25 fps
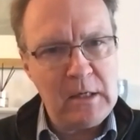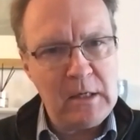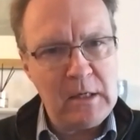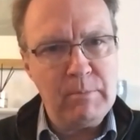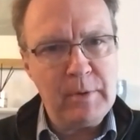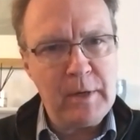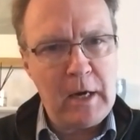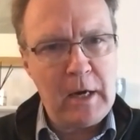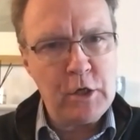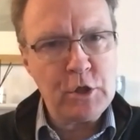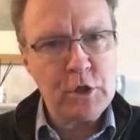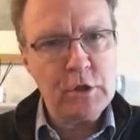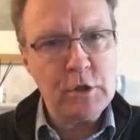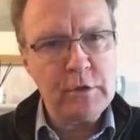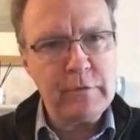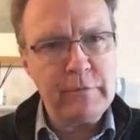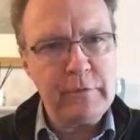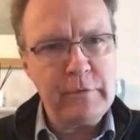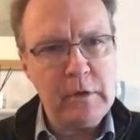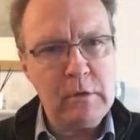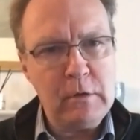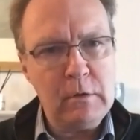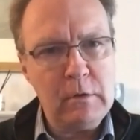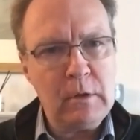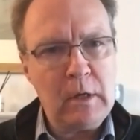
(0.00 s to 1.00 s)

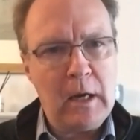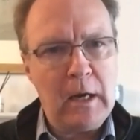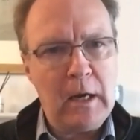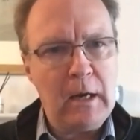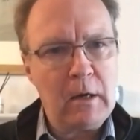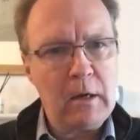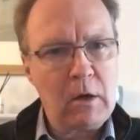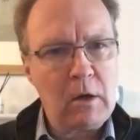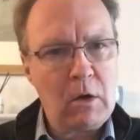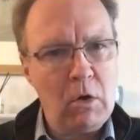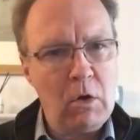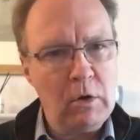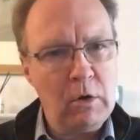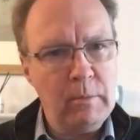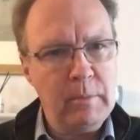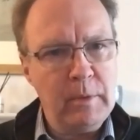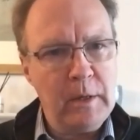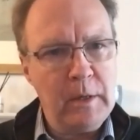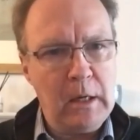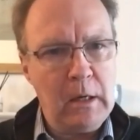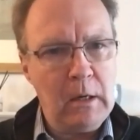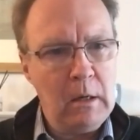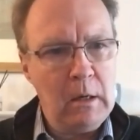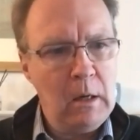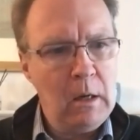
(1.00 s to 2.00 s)
implications for the UK
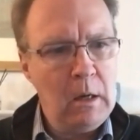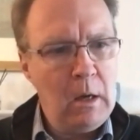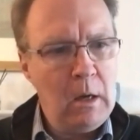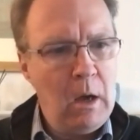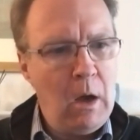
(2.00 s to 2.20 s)
economy